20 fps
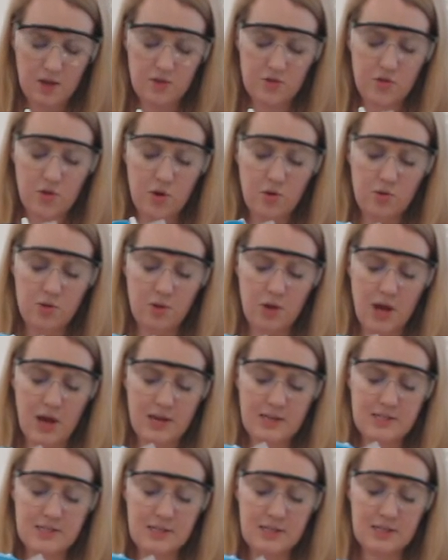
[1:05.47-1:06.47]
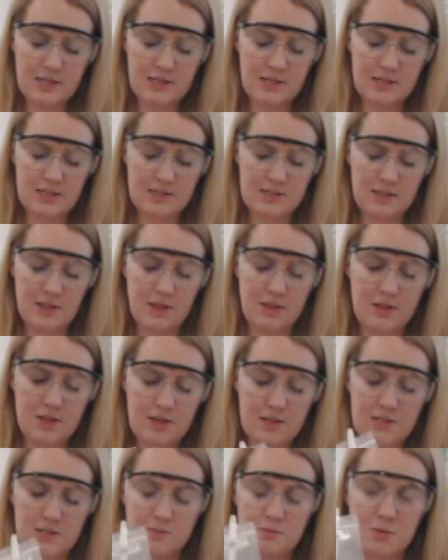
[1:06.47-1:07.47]
So the idea is
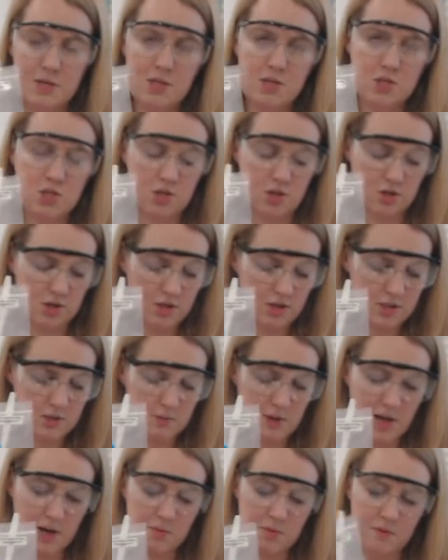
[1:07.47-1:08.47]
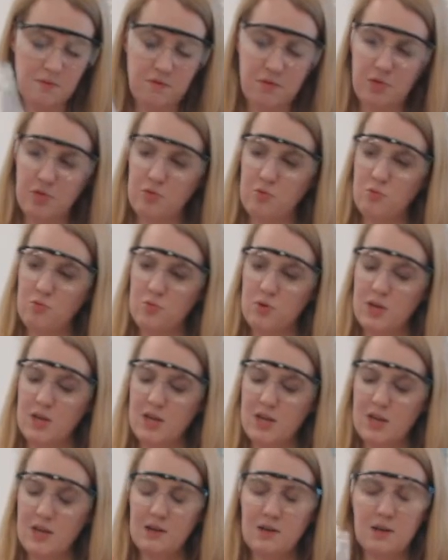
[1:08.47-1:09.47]
this mixture is made up of
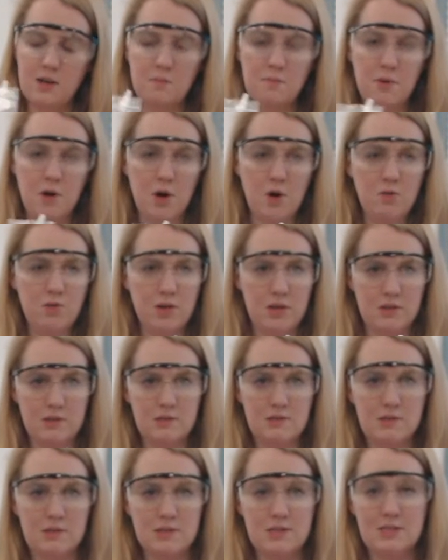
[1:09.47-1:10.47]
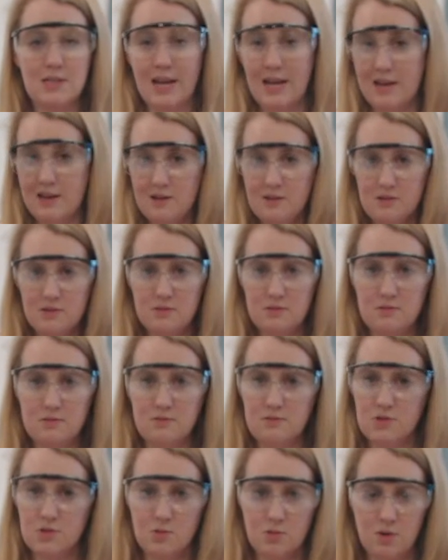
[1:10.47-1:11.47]
three components: sand,
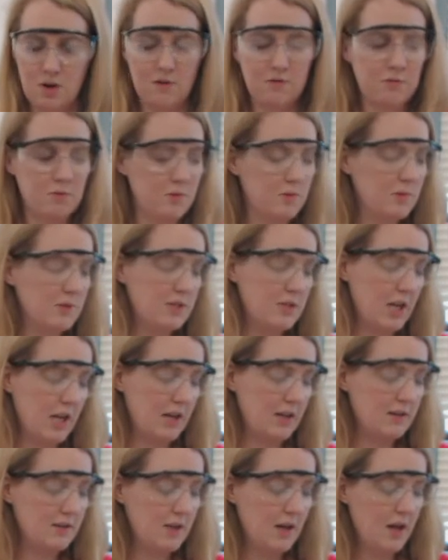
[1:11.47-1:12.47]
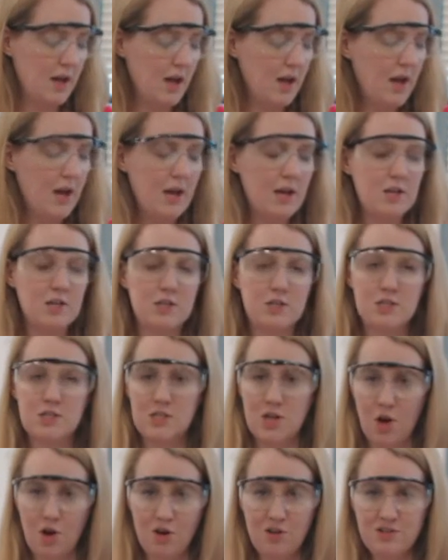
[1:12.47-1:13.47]
which we're often over sand,
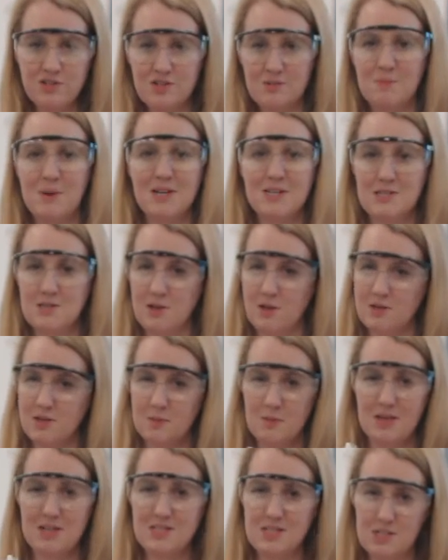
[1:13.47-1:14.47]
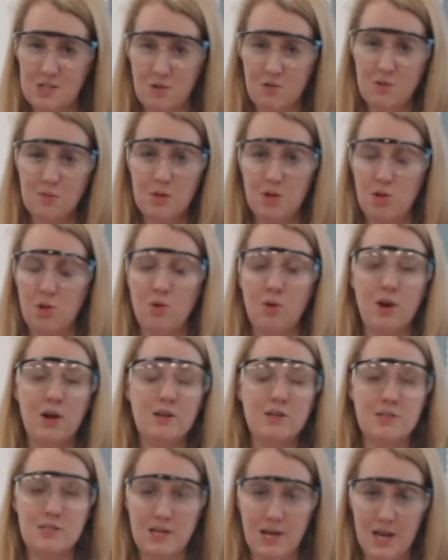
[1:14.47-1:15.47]
salt, by salt I mean sodium
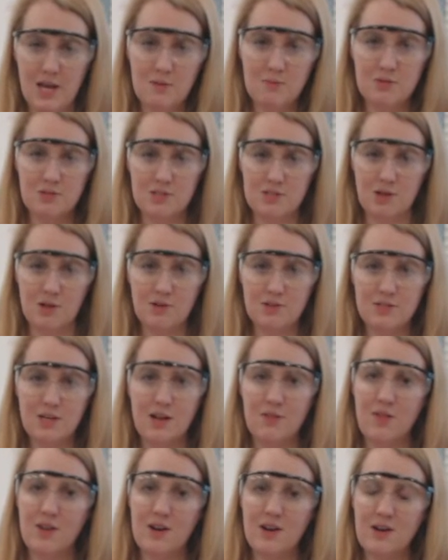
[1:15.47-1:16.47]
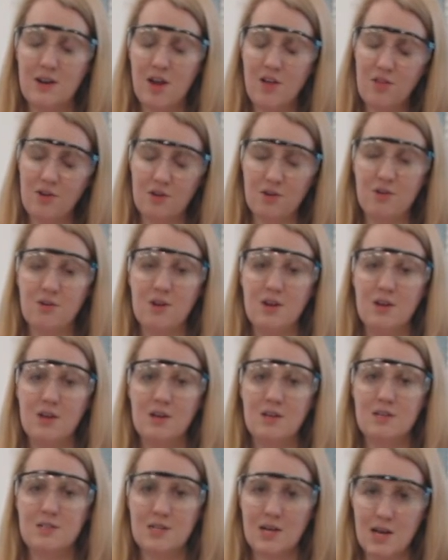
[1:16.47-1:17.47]
chloride, table salt, and then another
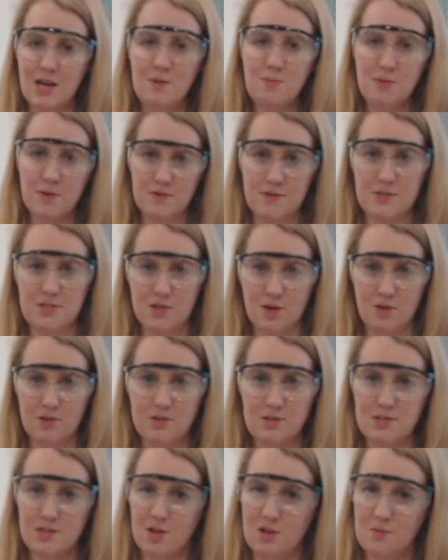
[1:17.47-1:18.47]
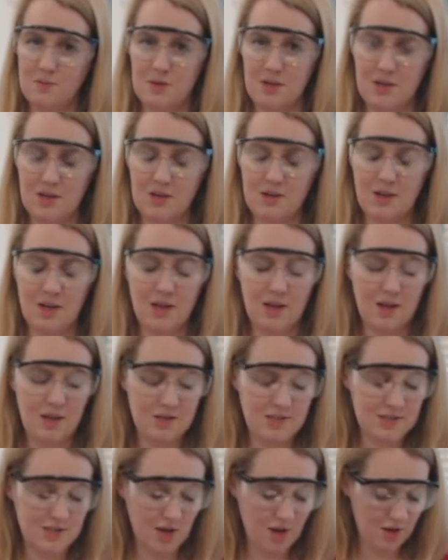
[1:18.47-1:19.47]
type of salt, salt being a
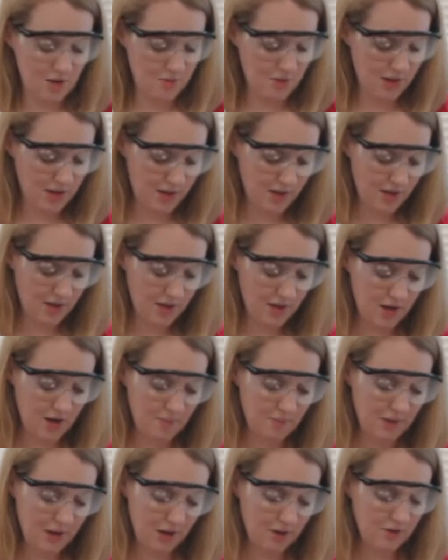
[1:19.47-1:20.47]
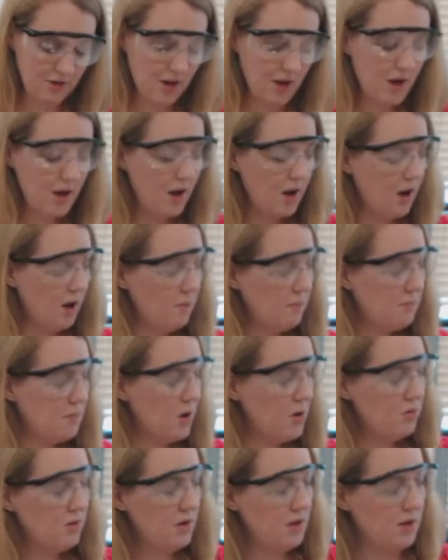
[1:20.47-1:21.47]
soluble ionic compound,
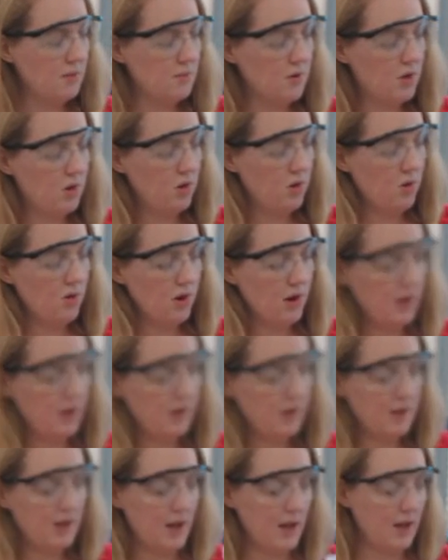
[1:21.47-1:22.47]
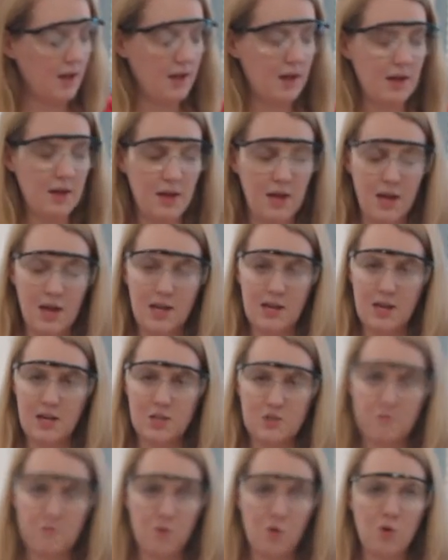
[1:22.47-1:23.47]
ammonium chloride,
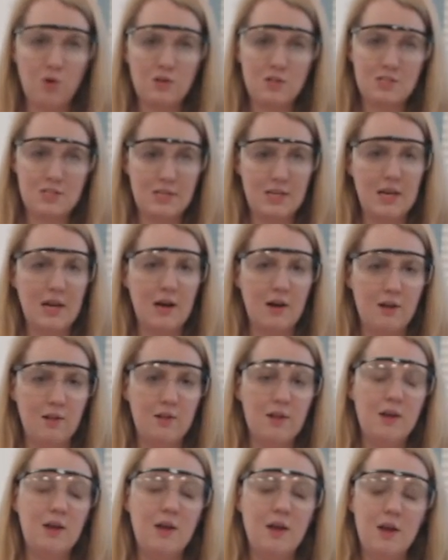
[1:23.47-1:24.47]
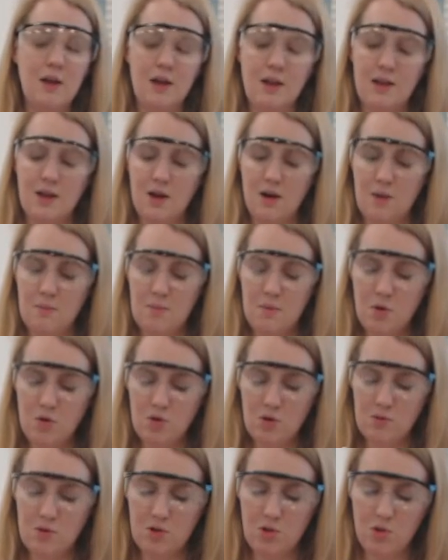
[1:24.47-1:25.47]
NH4Cl. Now,
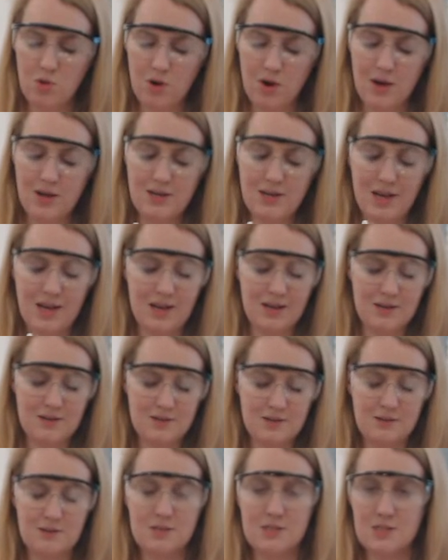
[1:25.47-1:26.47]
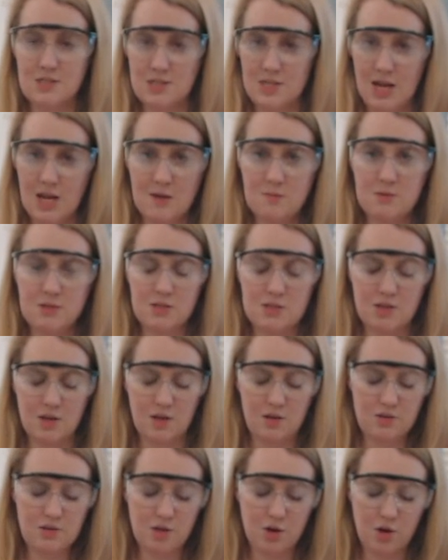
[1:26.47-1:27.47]
ammonium chloride and table
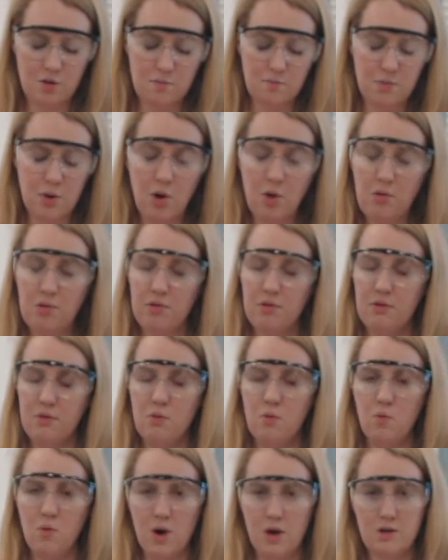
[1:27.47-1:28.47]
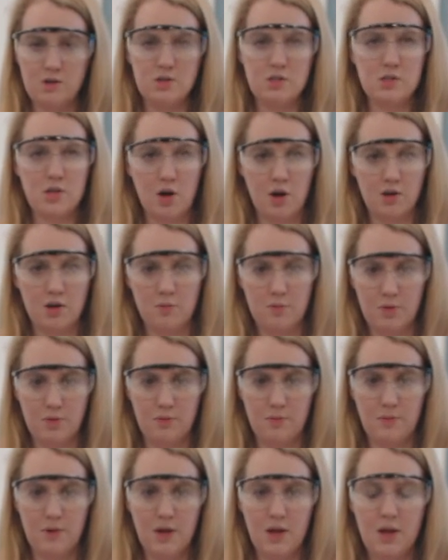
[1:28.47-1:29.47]
salt are both water
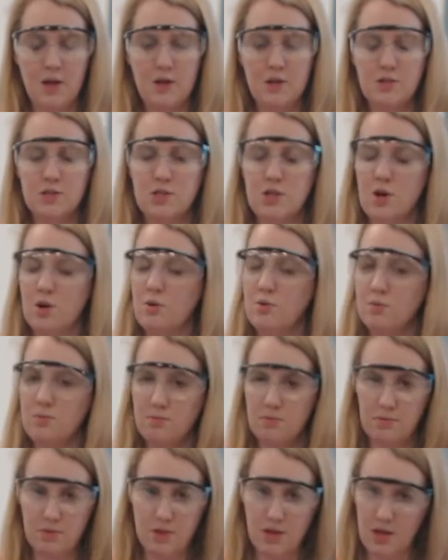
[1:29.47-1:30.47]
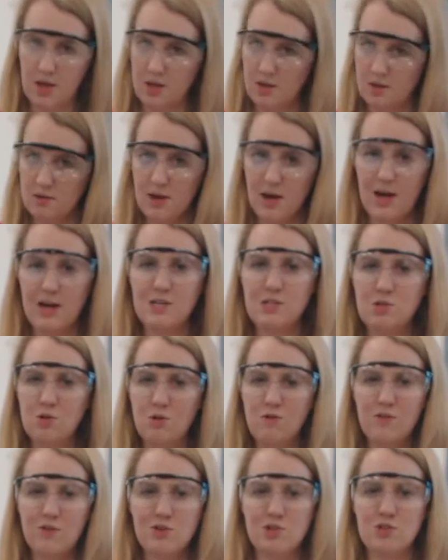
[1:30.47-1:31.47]
soluble. So the high
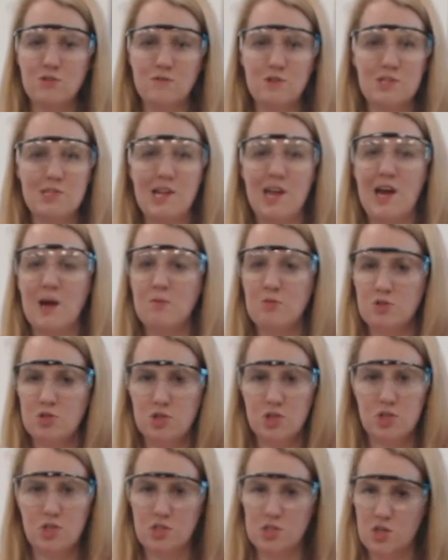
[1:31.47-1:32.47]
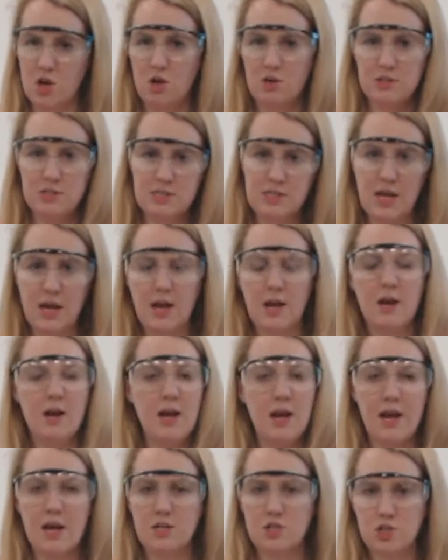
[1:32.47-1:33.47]
school version of this lab was just salt and sand, and
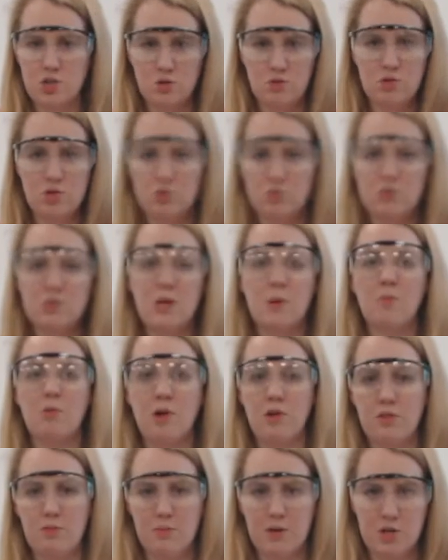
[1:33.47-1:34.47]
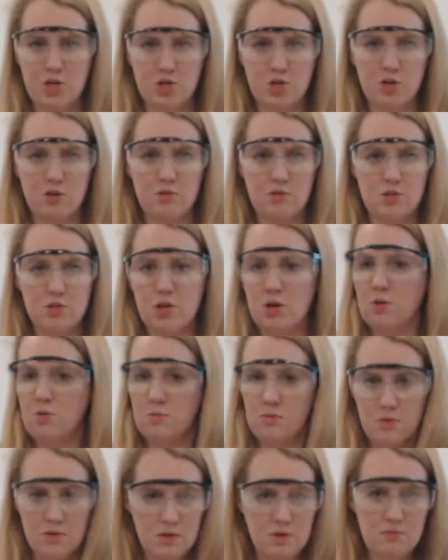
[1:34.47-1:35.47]
it asked you to separate the mixture.
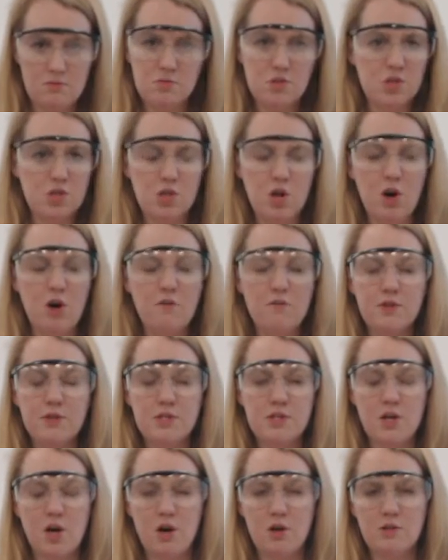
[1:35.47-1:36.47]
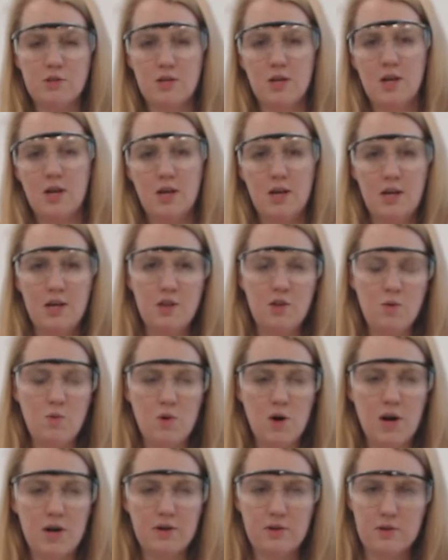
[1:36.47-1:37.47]
So dissolve the salt in the
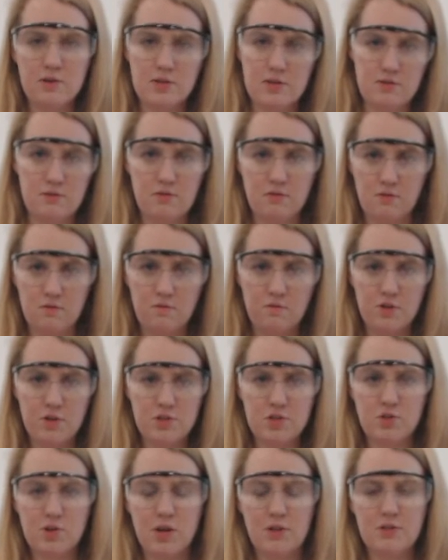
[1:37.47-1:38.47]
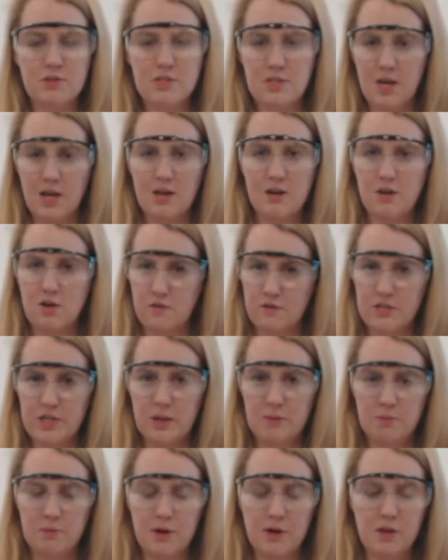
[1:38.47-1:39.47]
water and filter out the sand, and you've
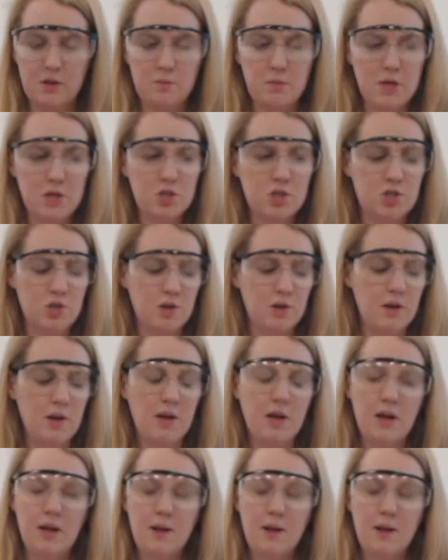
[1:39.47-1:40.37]
separated the mixture.